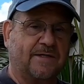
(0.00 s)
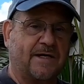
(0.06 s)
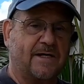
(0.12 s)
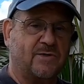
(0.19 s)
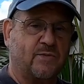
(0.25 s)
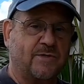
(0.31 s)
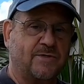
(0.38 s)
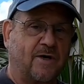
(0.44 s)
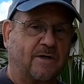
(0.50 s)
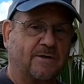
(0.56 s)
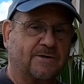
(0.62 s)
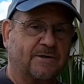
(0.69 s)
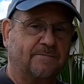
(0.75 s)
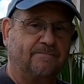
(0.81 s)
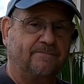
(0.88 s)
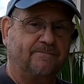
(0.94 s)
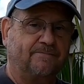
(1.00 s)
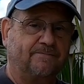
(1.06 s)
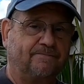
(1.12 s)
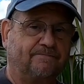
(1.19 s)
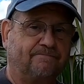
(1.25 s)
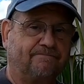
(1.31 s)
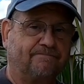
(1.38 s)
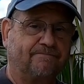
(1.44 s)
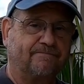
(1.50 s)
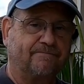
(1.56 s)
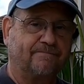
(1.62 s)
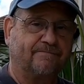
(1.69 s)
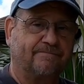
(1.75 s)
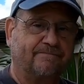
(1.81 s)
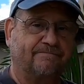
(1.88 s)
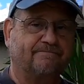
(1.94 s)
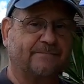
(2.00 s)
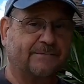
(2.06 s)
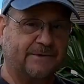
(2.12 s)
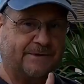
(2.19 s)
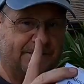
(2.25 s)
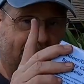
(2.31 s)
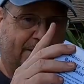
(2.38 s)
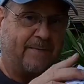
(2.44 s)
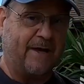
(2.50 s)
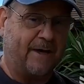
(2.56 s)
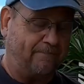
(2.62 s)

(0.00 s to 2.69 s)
test results. See you in a